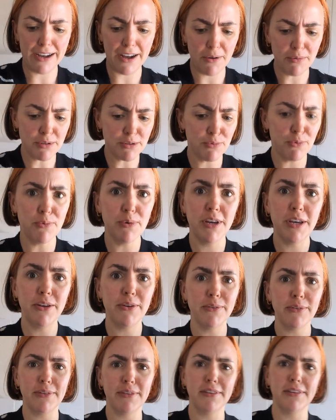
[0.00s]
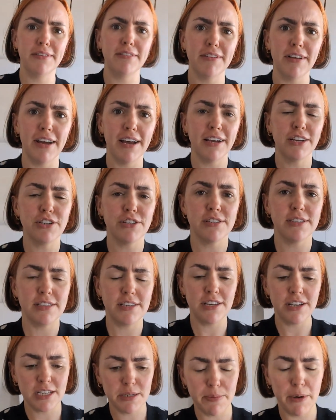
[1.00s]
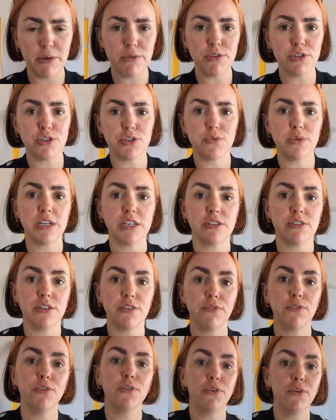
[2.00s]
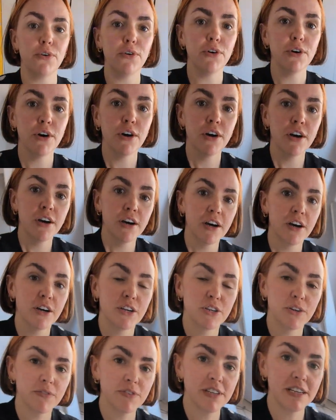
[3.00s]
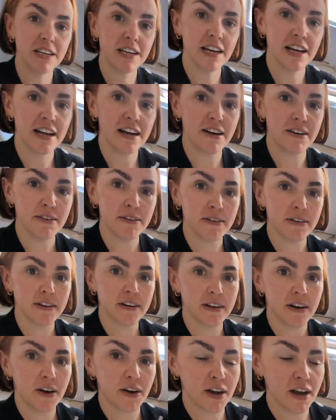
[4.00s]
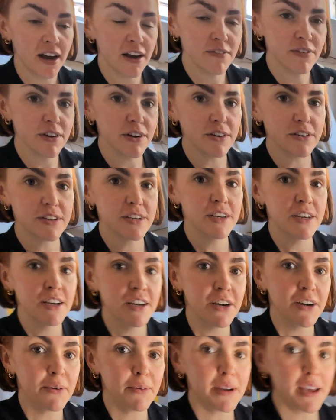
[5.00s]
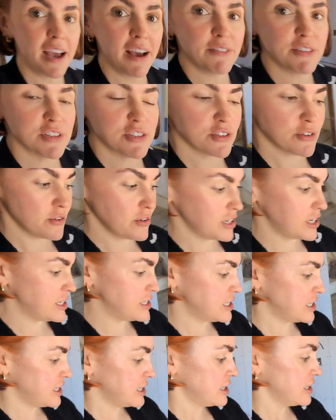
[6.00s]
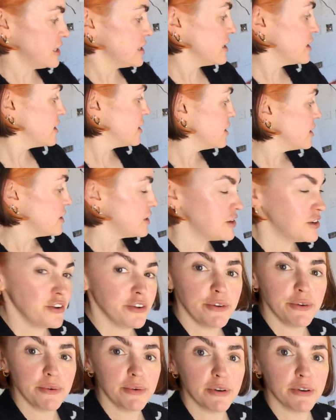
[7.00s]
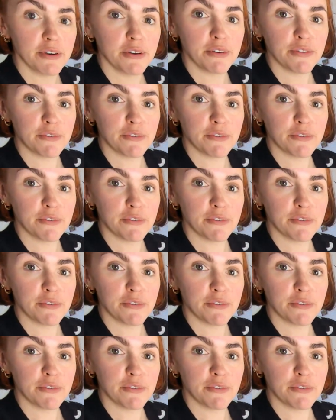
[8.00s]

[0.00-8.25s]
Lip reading: I was walking on like just the exposed joists on the floor, which obviously now our cupboard, we have solid new